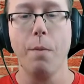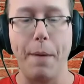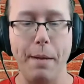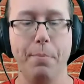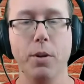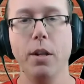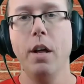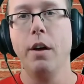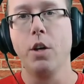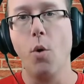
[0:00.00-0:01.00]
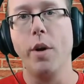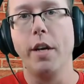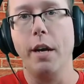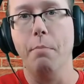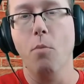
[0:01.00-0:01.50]
people going
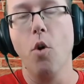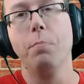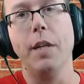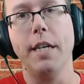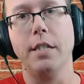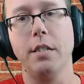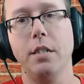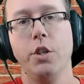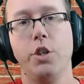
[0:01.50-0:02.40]
in more places